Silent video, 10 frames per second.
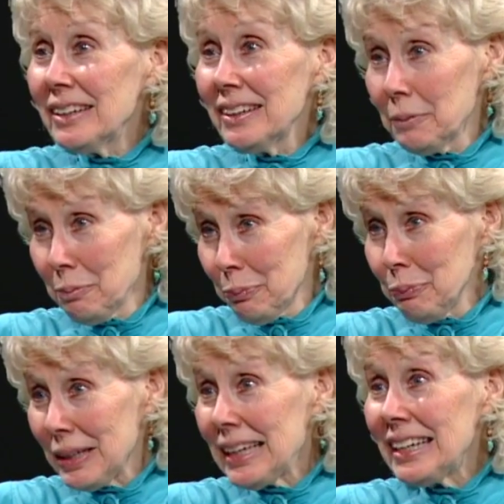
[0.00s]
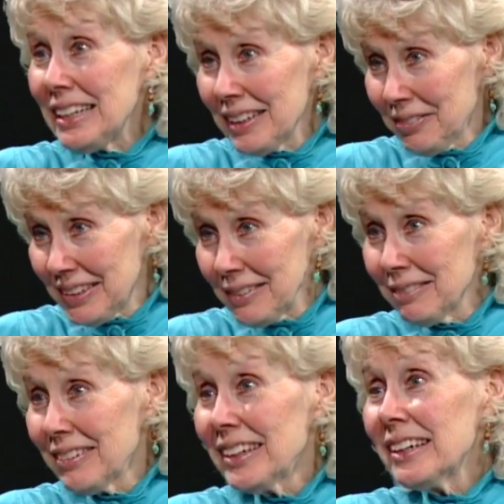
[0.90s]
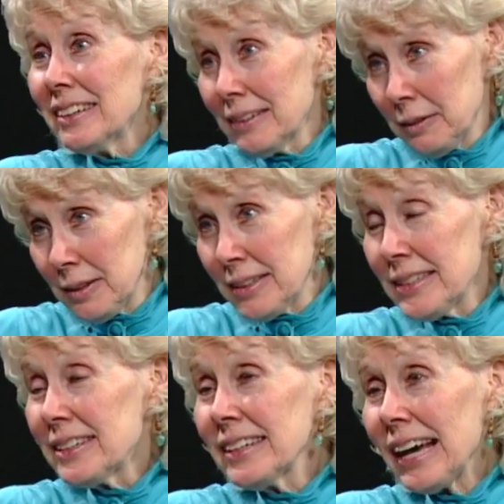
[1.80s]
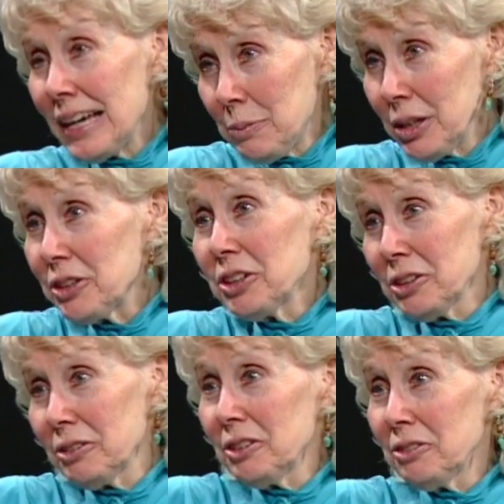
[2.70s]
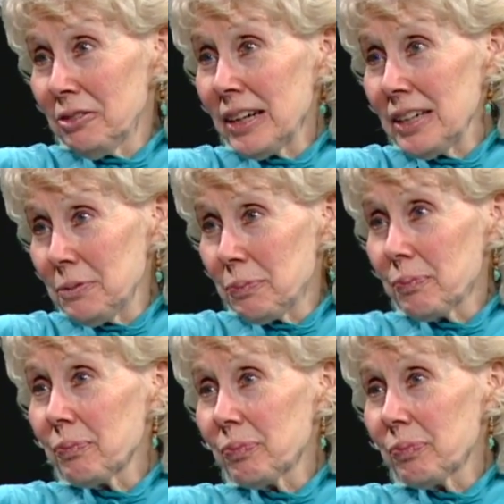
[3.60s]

in the beginning of the beginning mm -hmm. time that you're I, when writing. I'm in the middle